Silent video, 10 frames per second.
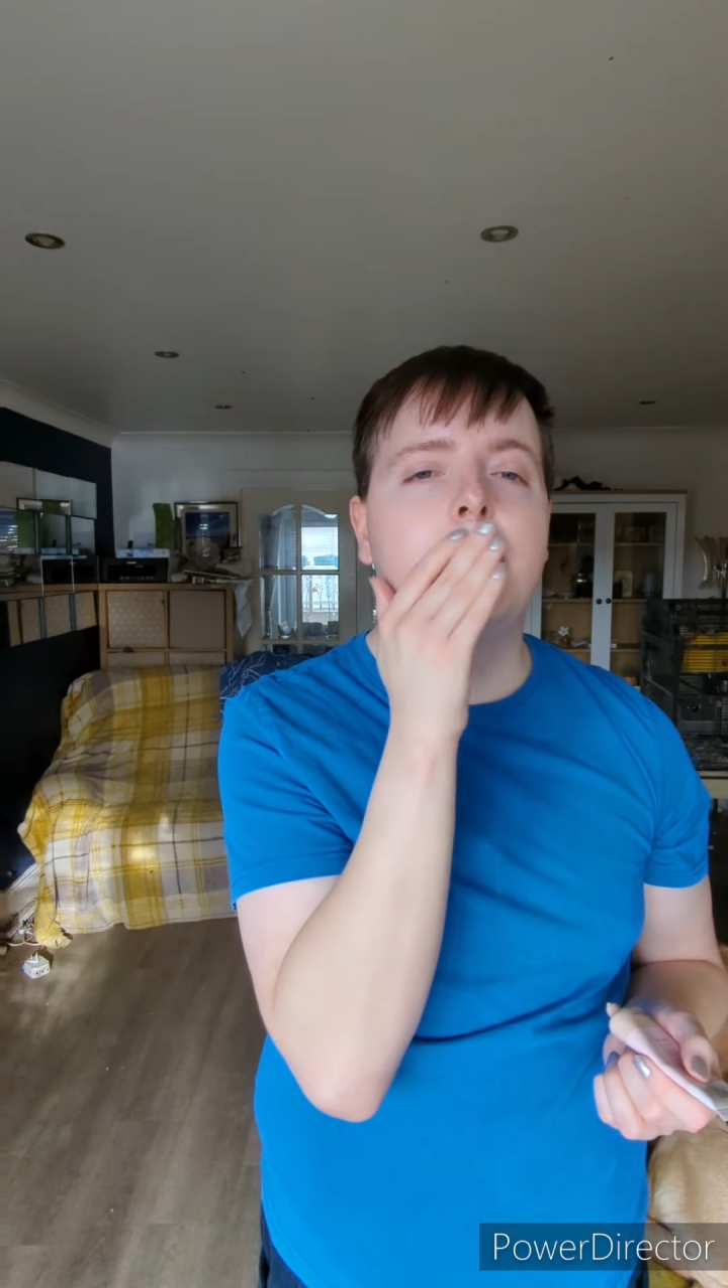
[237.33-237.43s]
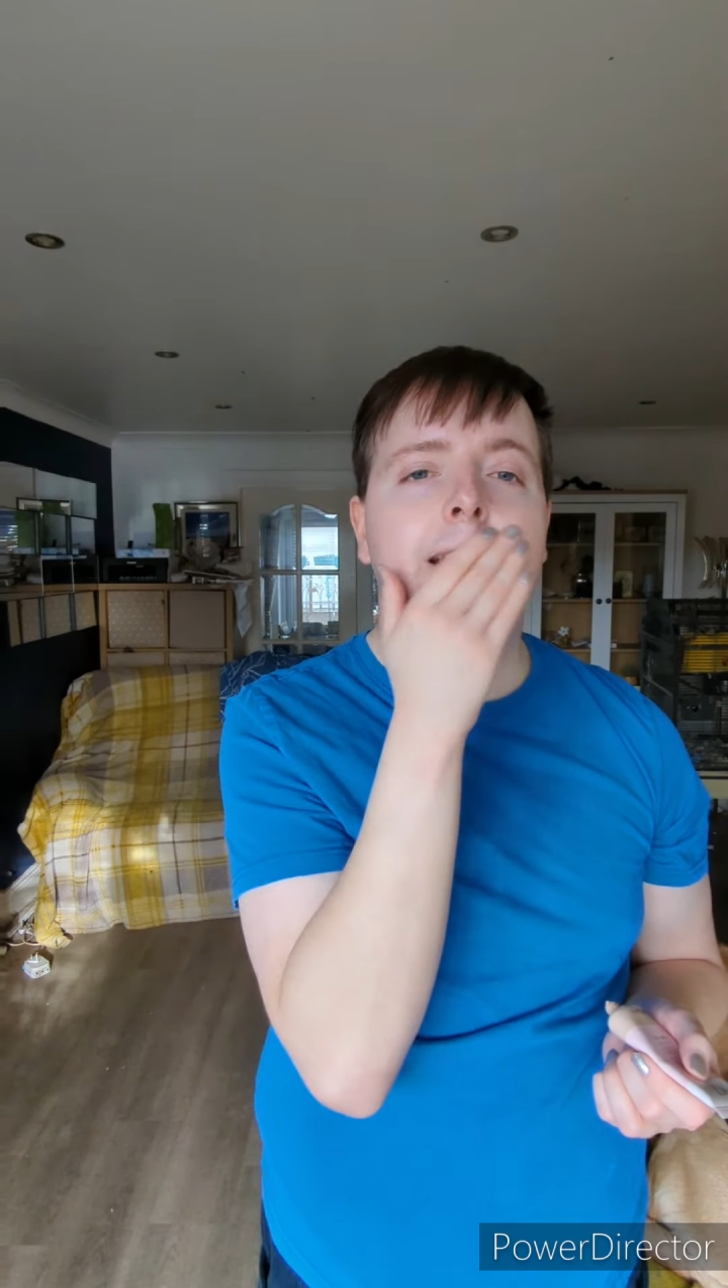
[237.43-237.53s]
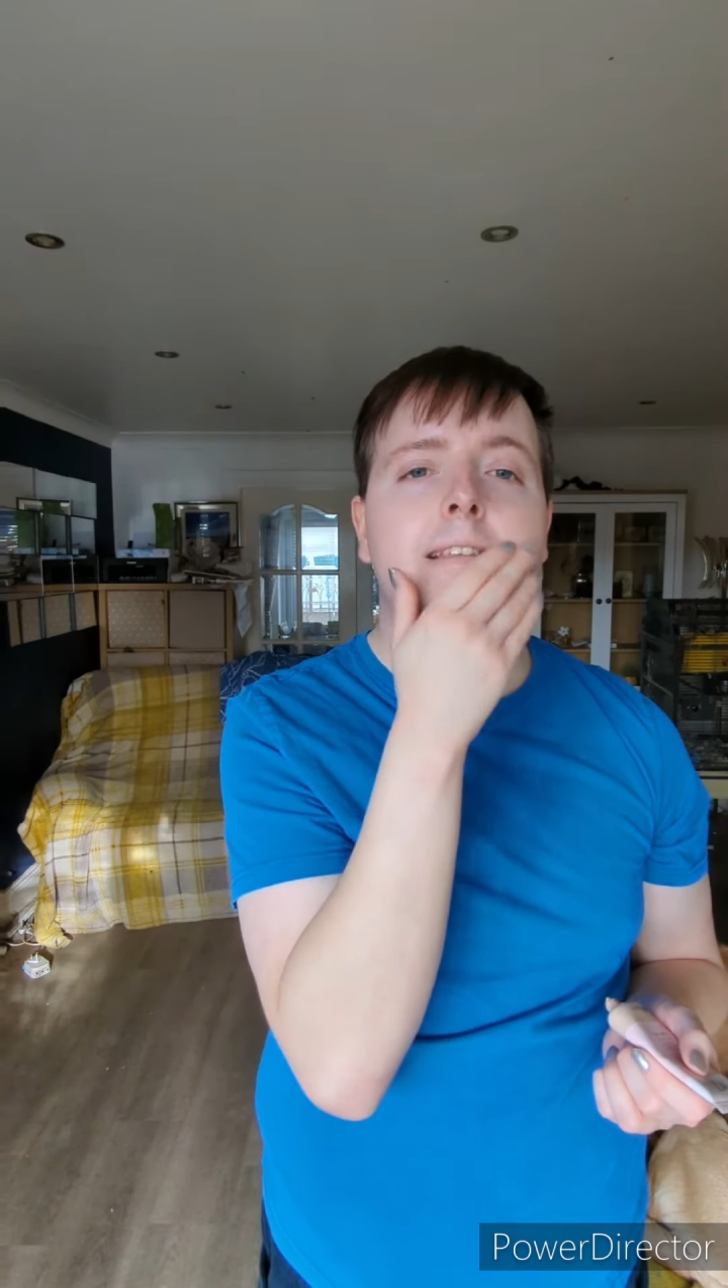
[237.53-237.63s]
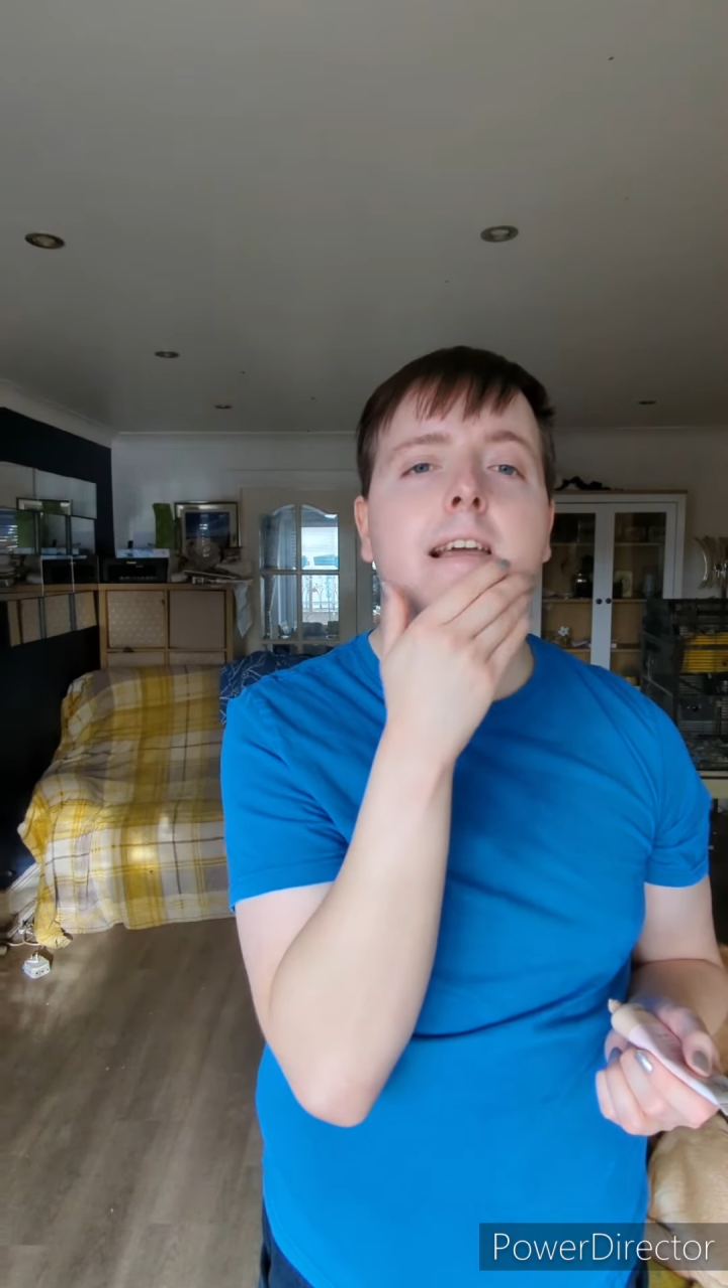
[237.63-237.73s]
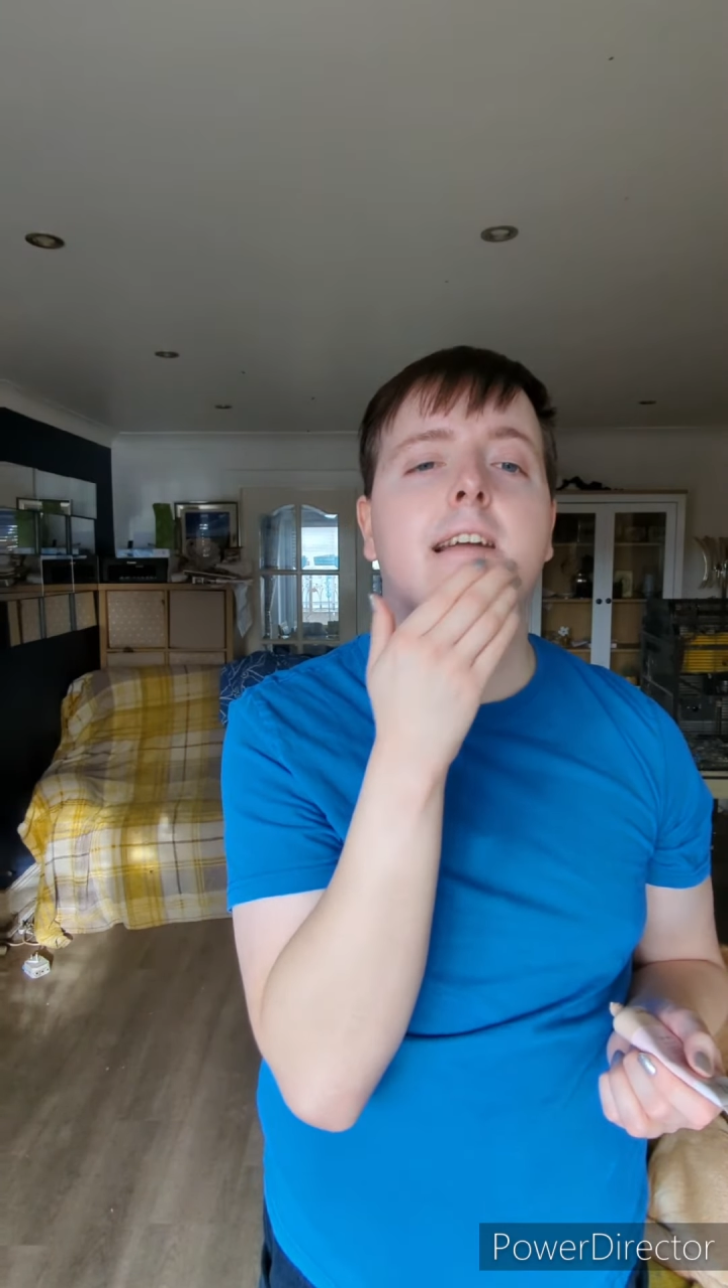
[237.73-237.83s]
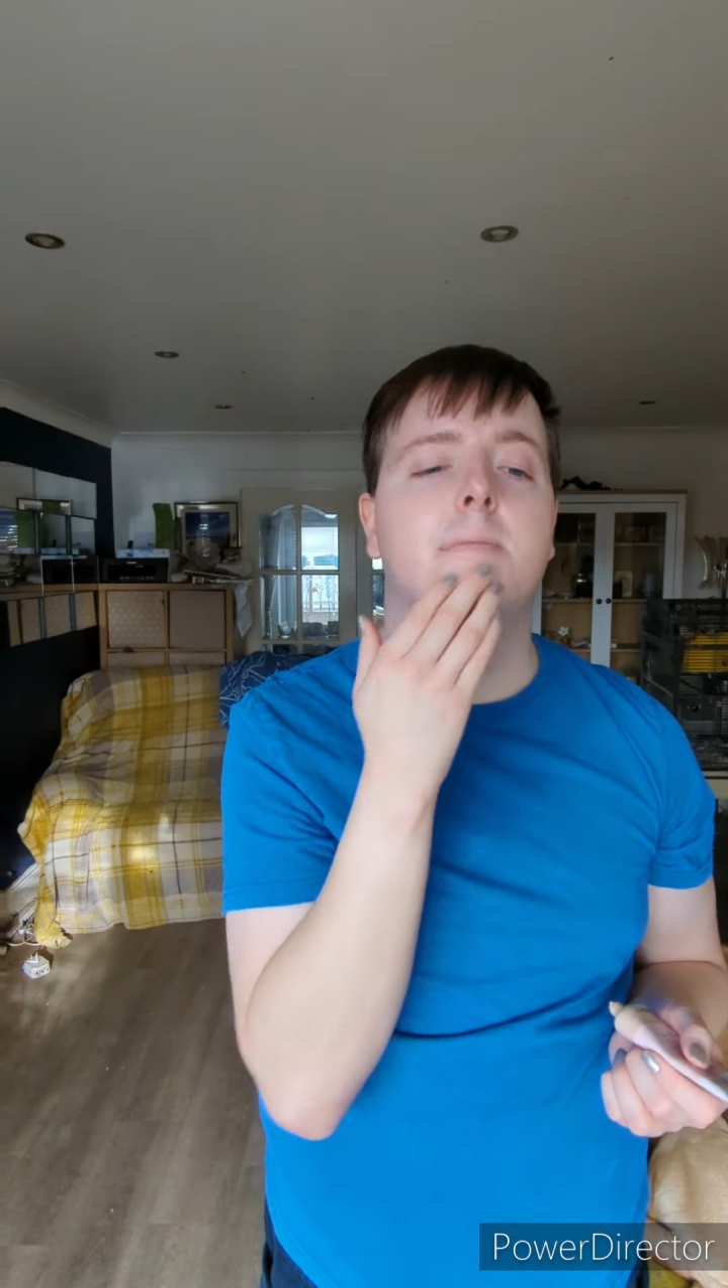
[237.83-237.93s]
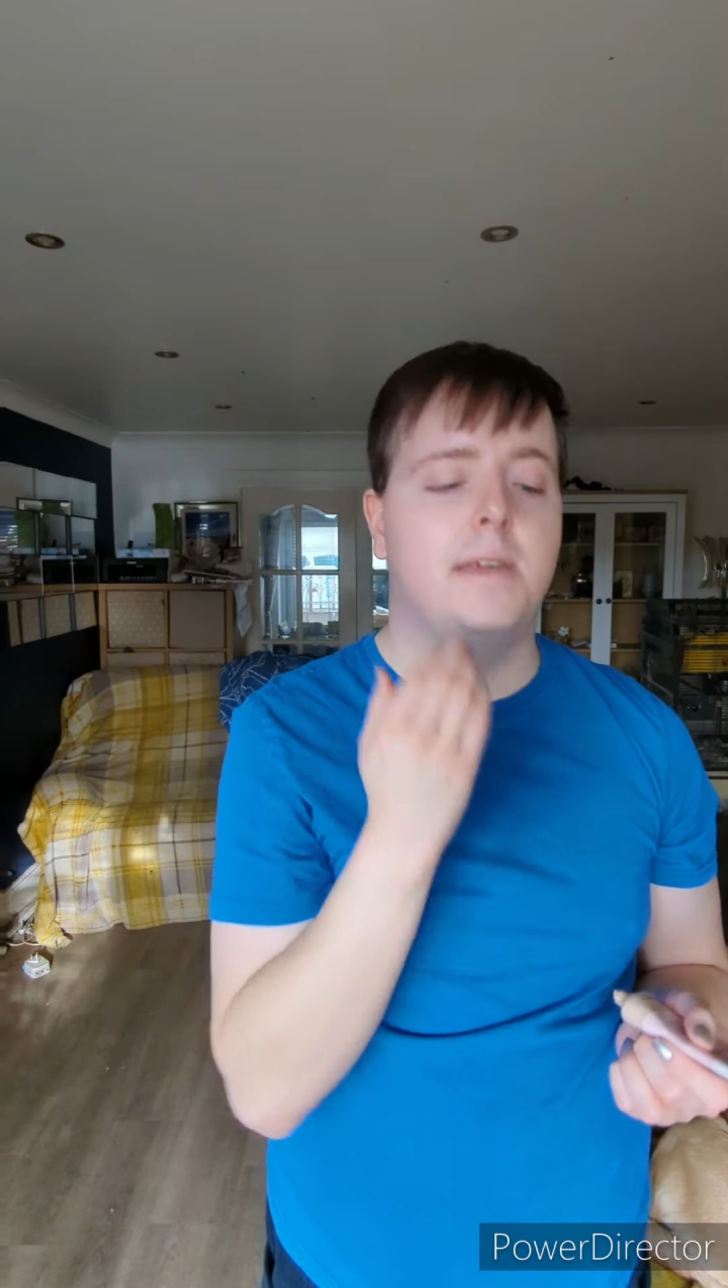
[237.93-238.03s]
this kind